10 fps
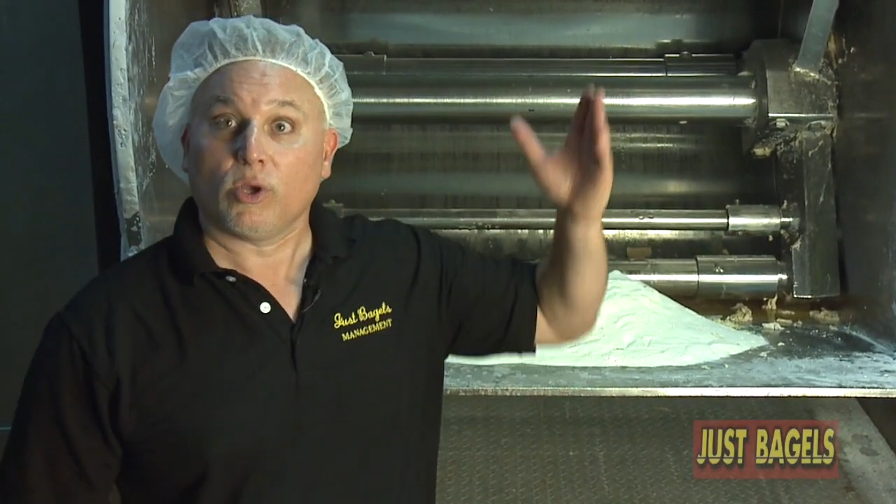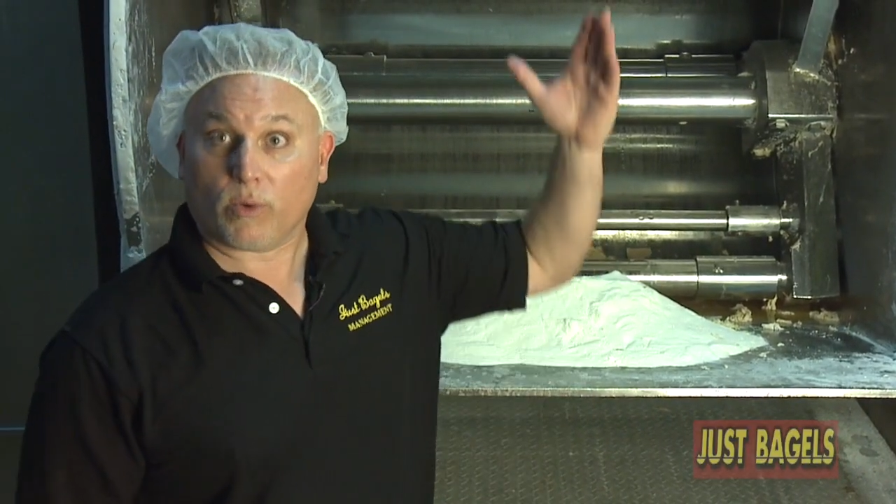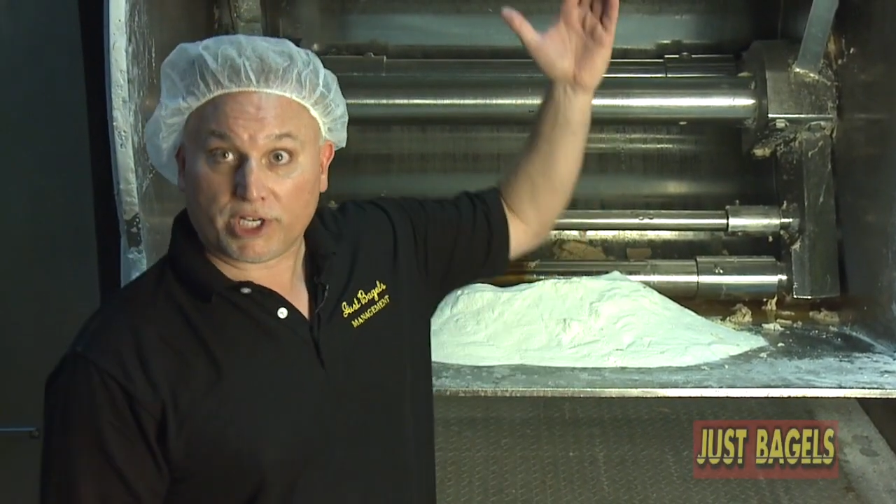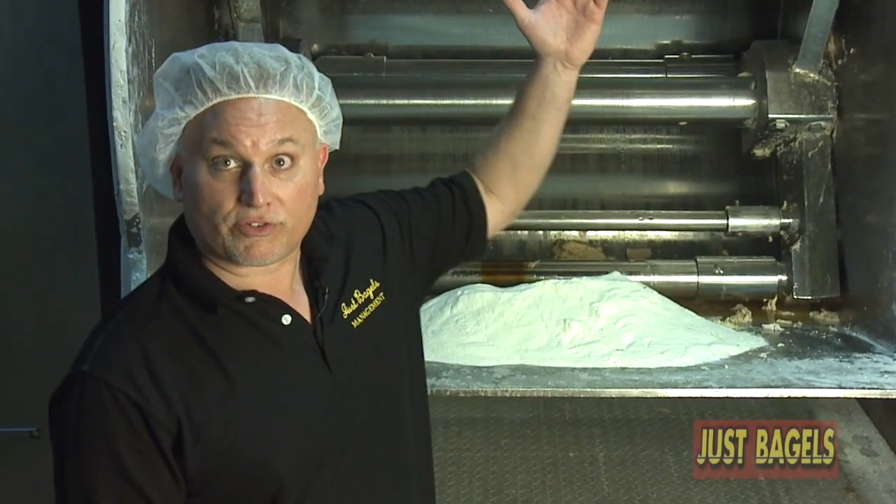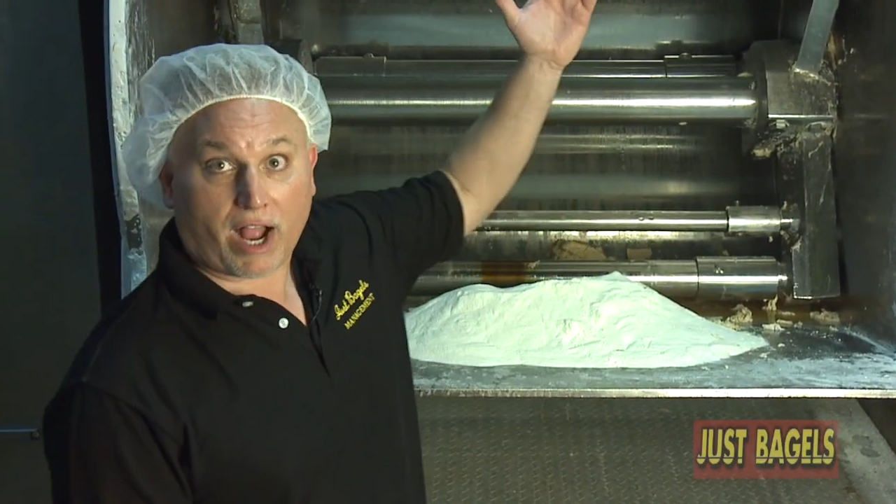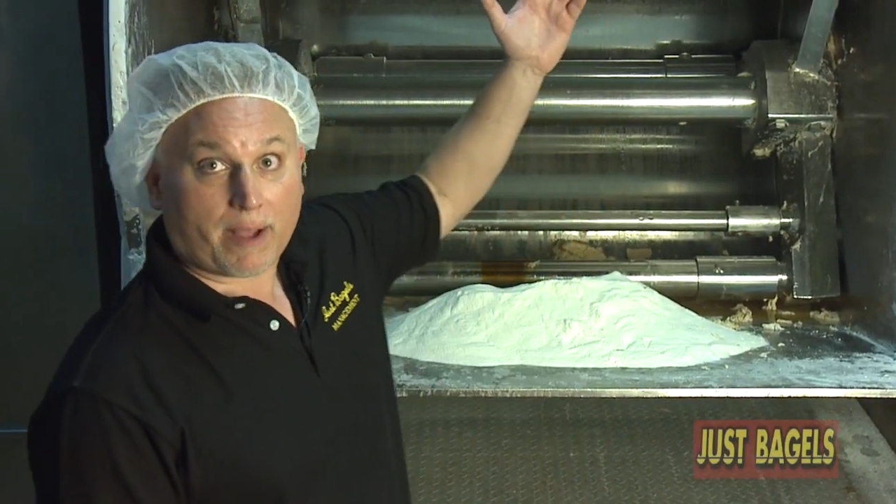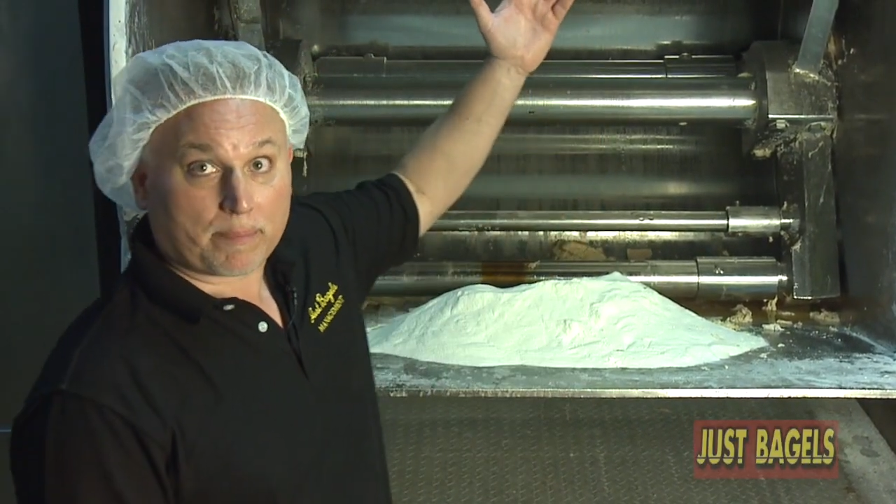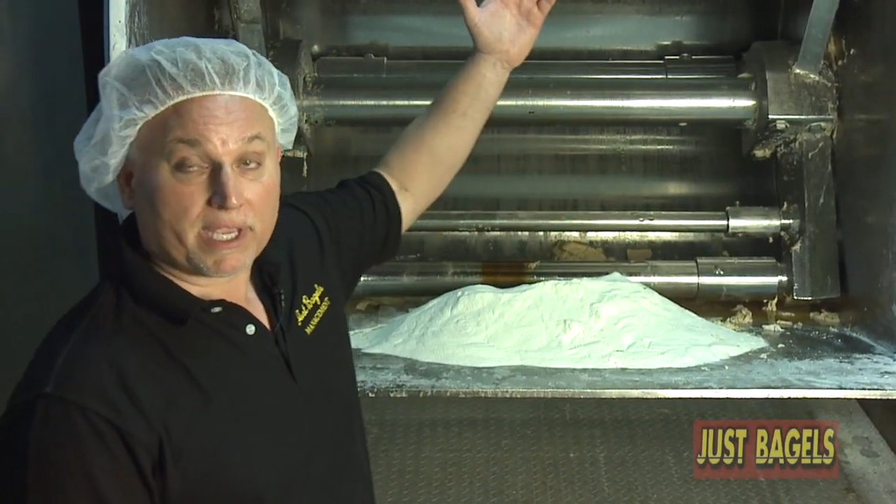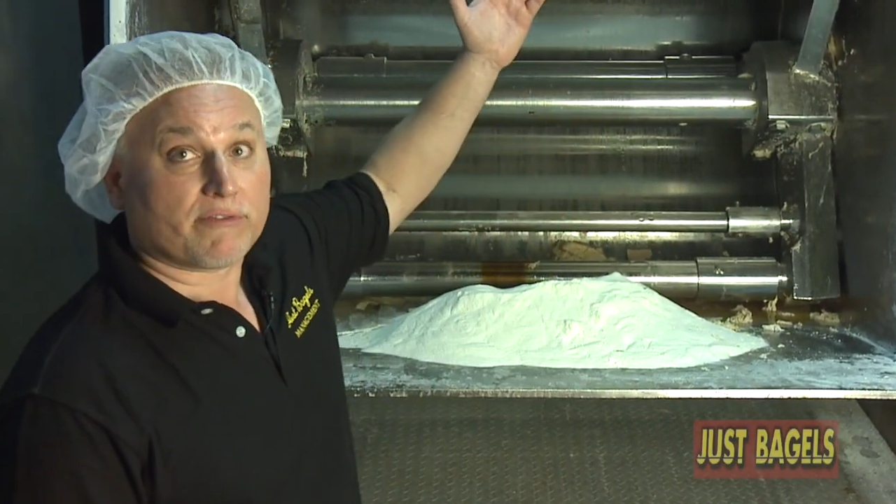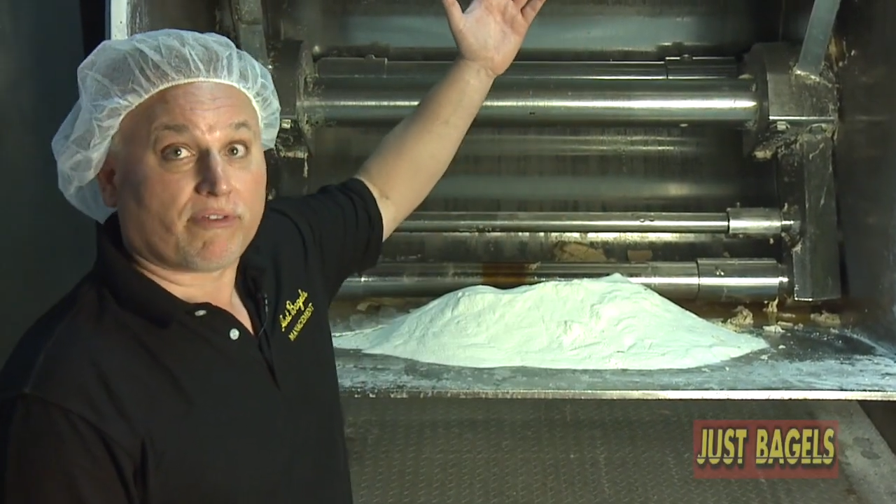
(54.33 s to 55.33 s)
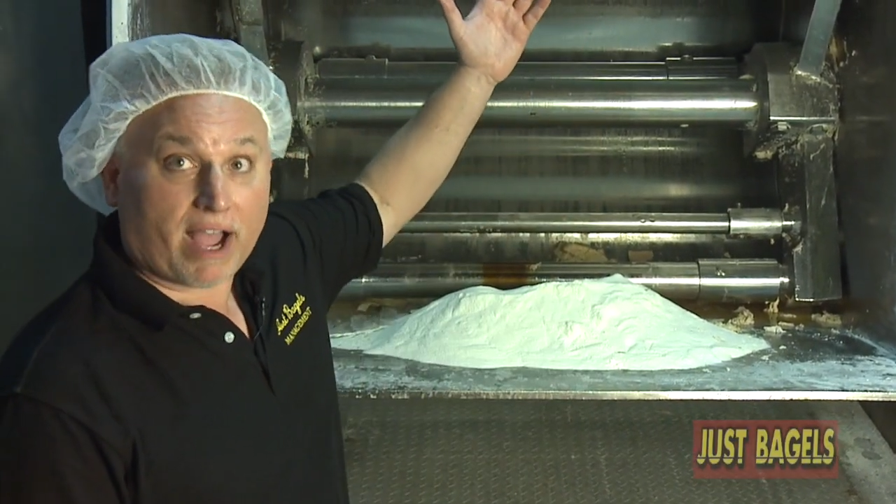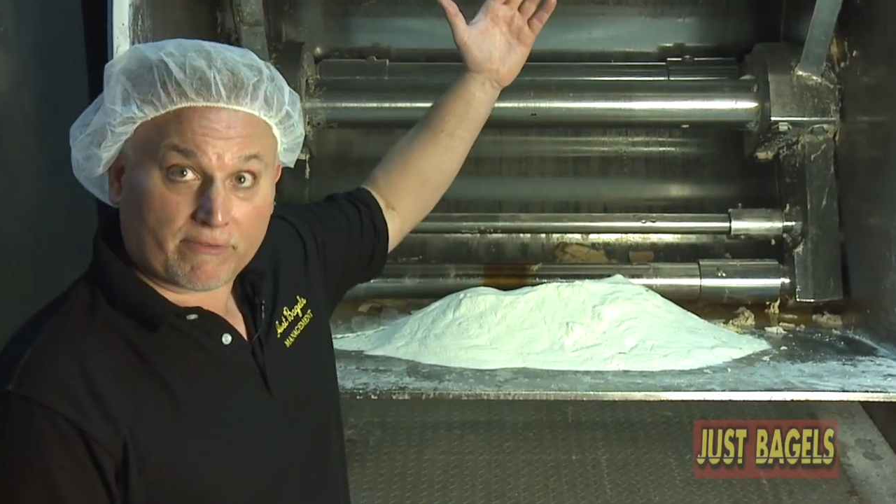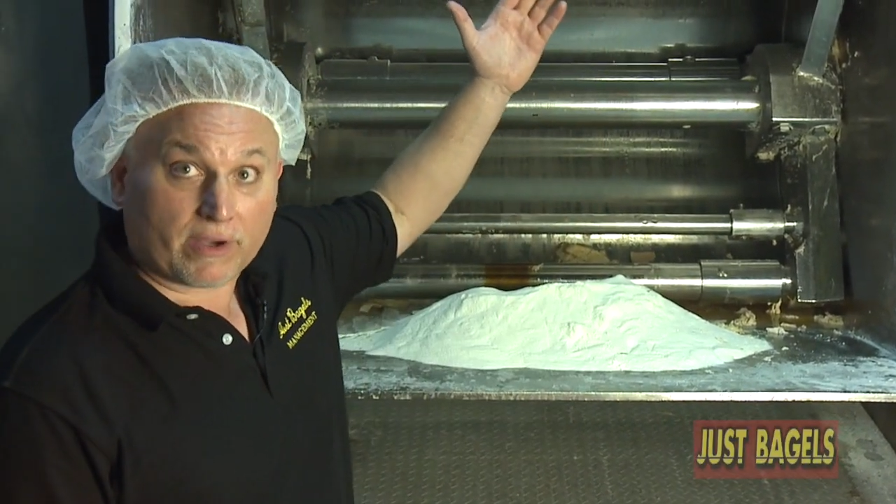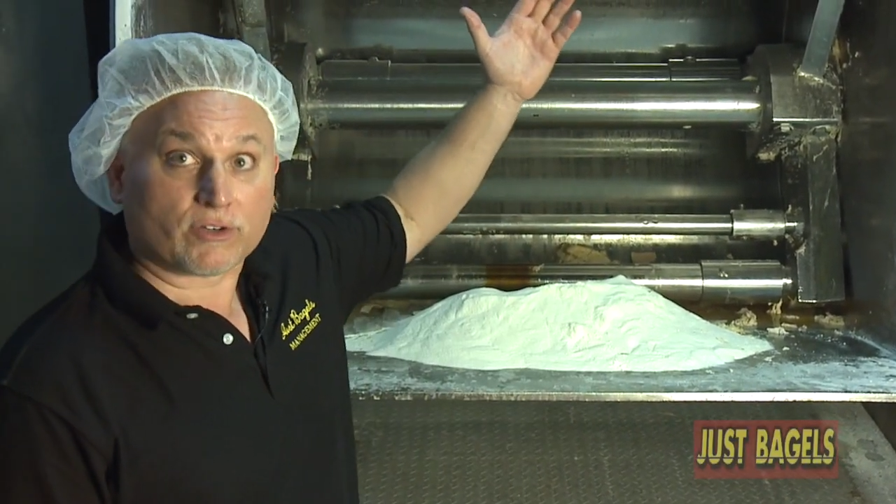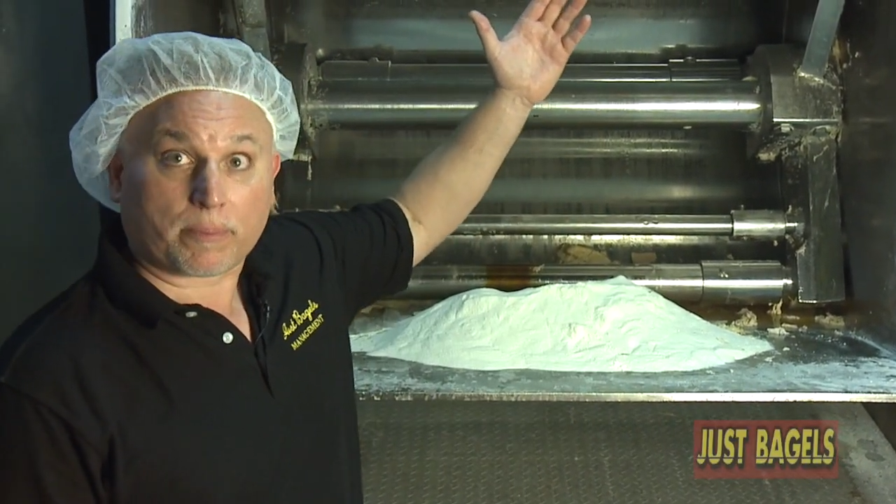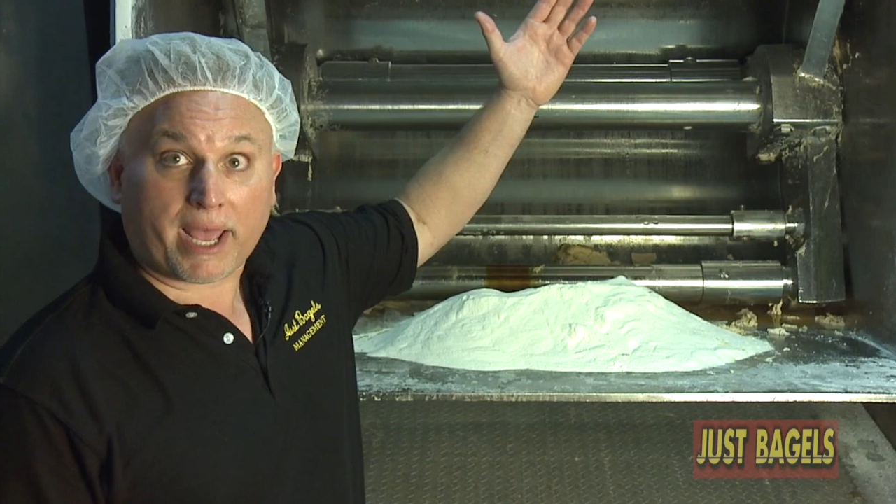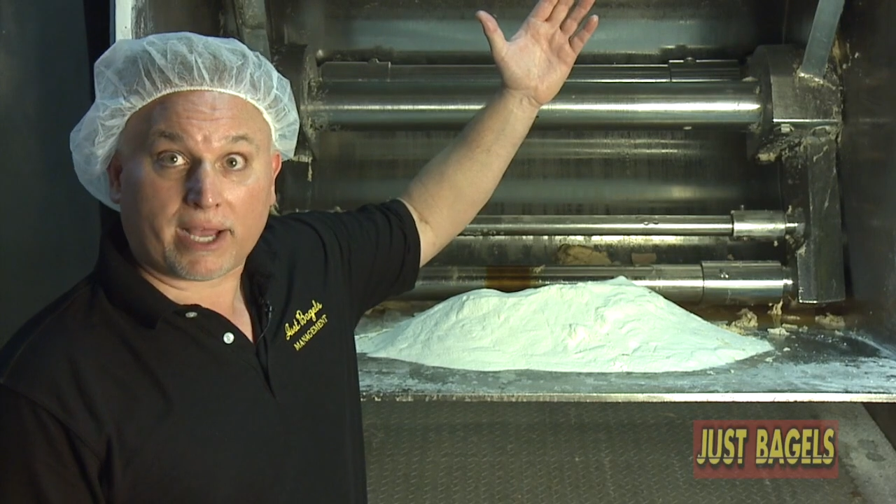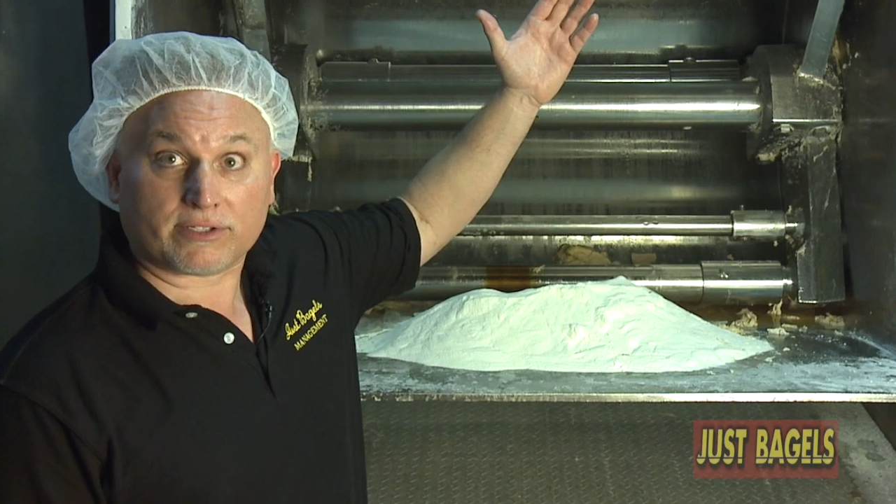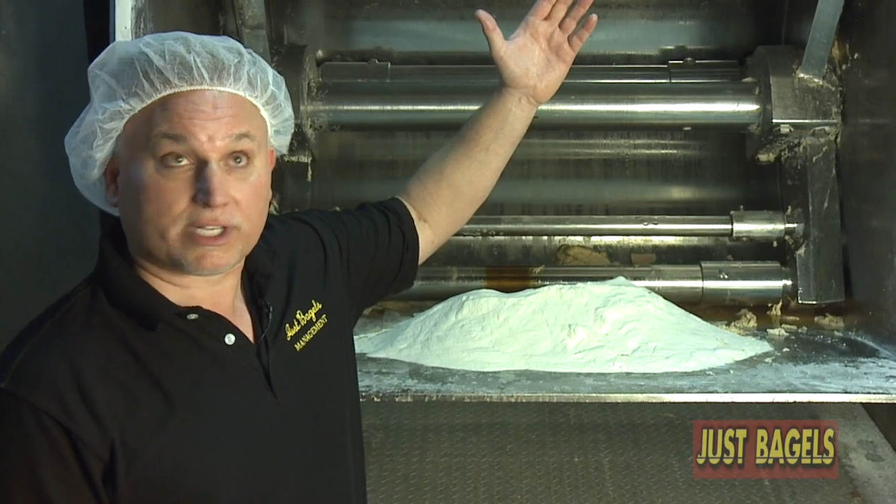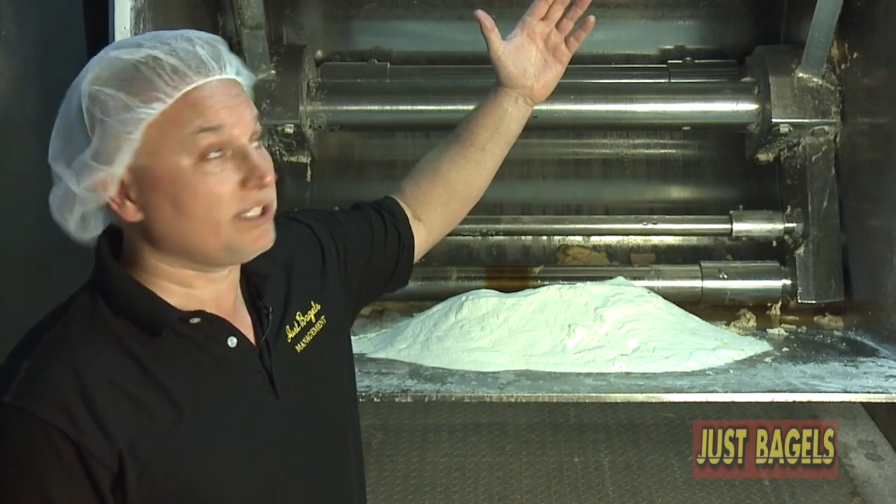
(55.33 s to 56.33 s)
We drop in 500
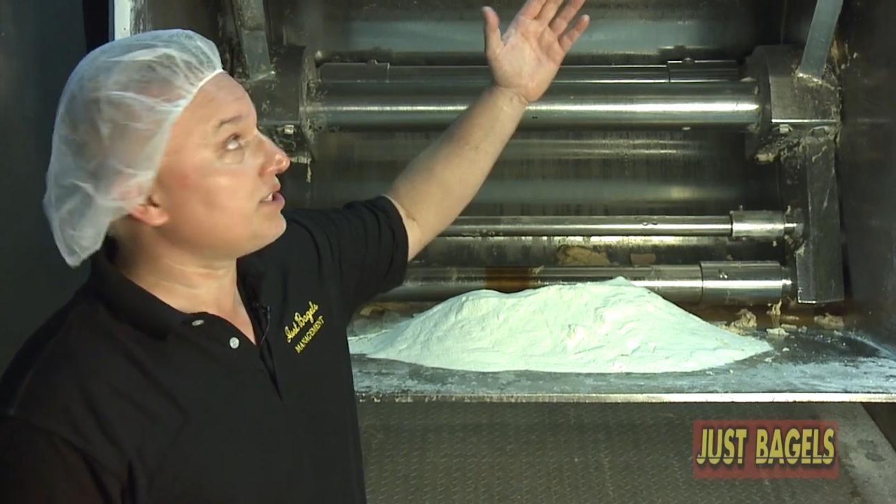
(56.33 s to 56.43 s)
pounds at